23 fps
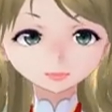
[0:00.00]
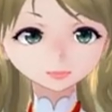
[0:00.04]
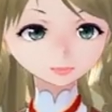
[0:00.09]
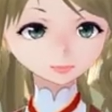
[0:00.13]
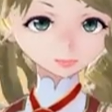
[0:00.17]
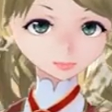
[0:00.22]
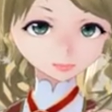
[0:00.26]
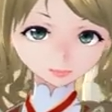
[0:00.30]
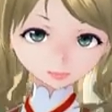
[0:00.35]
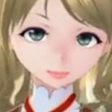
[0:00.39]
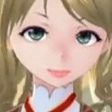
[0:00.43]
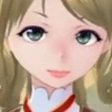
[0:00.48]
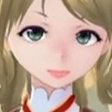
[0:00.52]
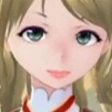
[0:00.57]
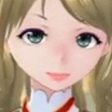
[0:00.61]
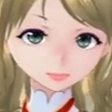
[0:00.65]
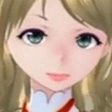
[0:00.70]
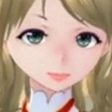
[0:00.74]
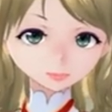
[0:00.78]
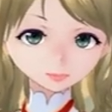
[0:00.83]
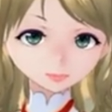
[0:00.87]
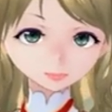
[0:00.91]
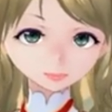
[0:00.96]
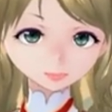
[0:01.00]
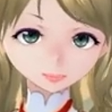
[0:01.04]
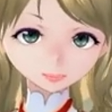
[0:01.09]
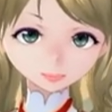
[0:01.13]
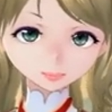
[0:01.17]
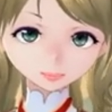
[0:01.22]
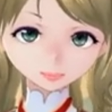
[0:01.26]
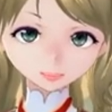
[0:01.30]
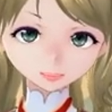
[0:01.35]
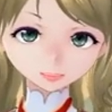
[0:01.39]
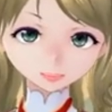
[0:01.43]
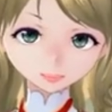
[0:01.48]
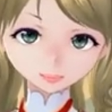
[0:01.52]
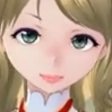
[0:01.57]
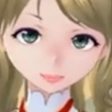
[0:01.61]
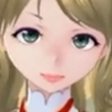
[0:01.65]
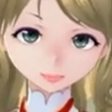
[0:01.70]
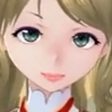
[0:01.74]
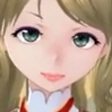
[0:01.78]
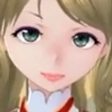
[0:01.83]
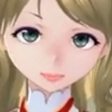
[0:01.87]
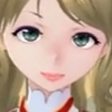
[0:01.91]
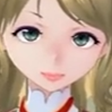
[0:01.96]

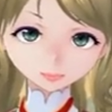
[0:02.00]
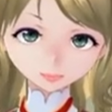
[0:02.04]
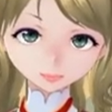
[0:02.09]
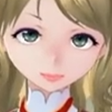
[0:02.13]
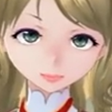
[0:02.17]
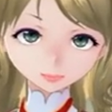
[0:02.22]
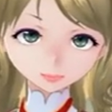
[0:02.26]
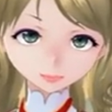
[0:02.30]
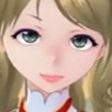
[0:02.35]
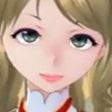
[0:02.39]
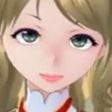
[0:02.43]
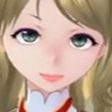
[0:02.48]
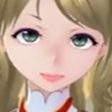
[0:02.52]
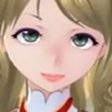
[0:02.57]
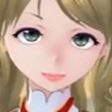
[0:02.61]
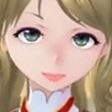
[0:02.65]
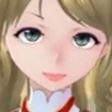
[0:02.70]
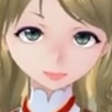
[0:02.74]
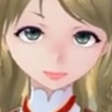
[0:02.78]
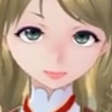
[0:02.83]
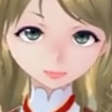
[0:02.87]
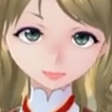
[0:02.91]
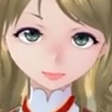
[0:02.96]
[no speech]